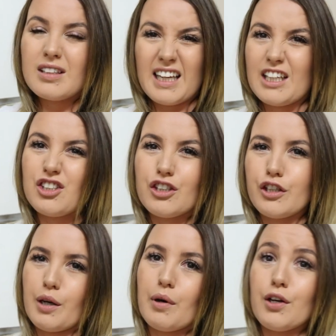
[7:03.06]
ish, you
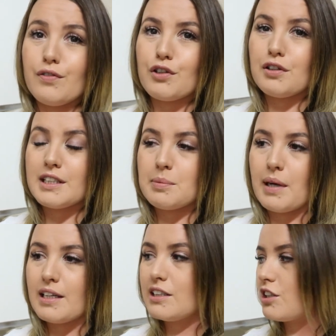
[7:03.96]
know, over
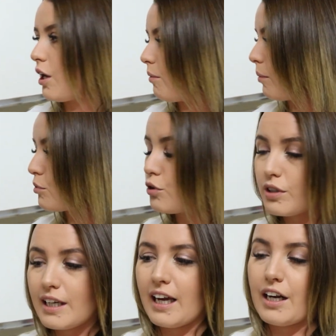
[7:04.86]
Christmas. So I'm
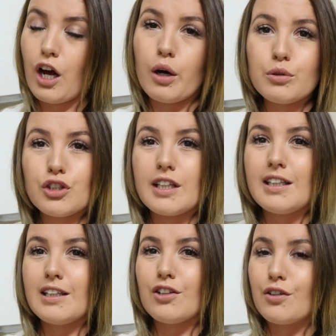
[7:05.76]
cooking a whole
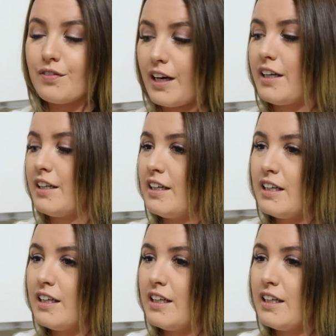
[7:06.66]
chicken in the oven,